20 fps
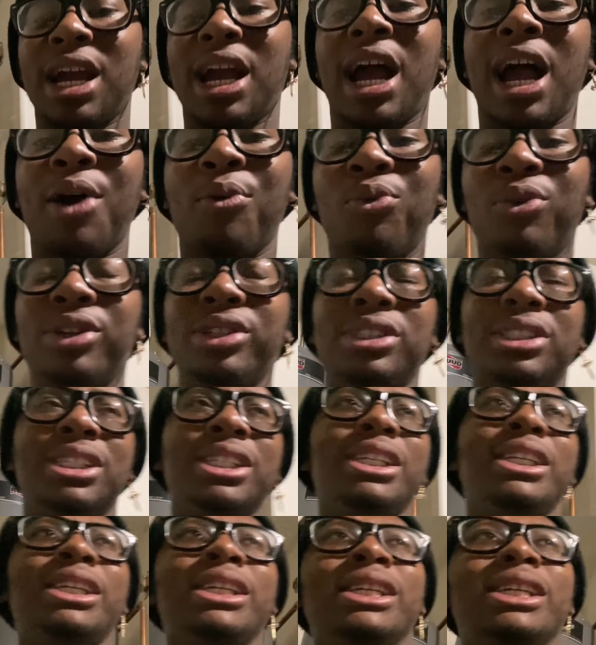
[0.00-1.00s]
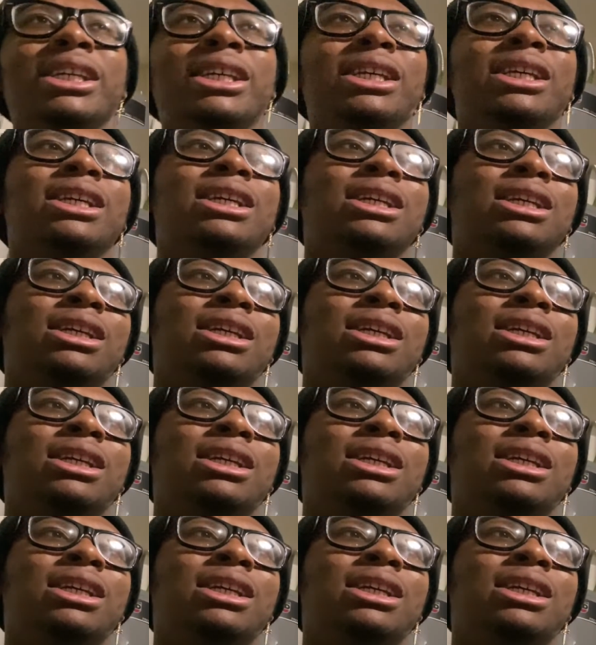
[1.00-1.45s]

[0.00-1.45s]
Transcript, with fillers: I want to get